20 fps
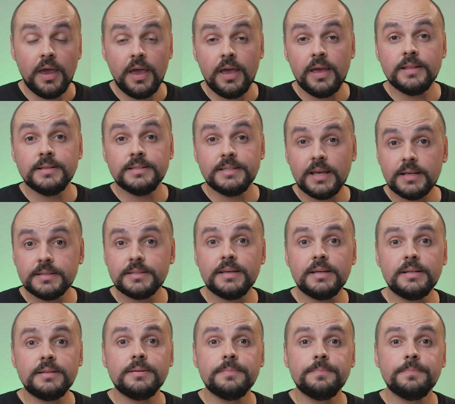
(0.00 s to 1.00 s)
And that's
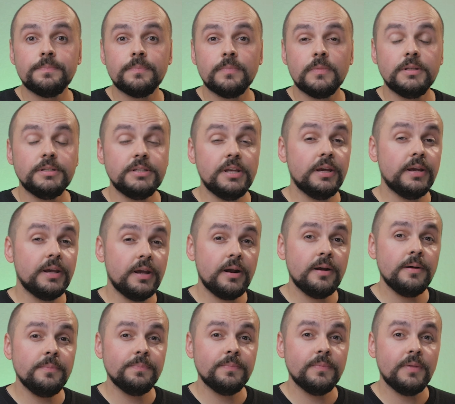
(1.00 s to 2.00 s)
it. Take
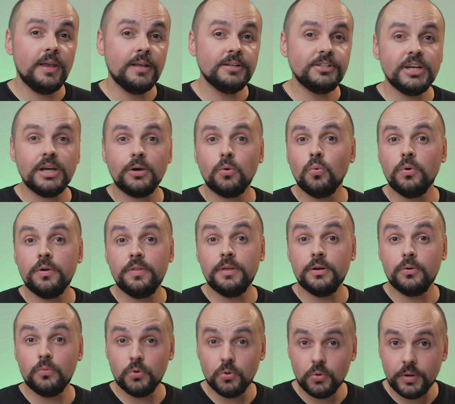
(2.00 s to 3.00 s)
care and check with
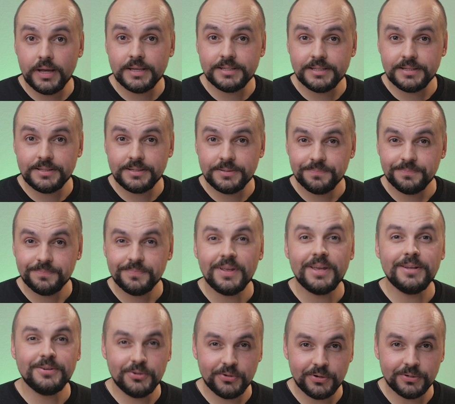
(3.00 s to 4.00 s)
the RuAssets
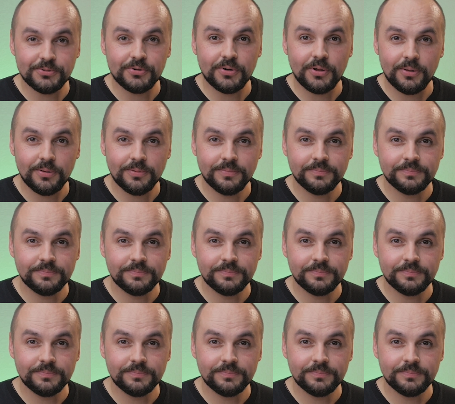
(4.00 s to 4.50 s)
and YouControl.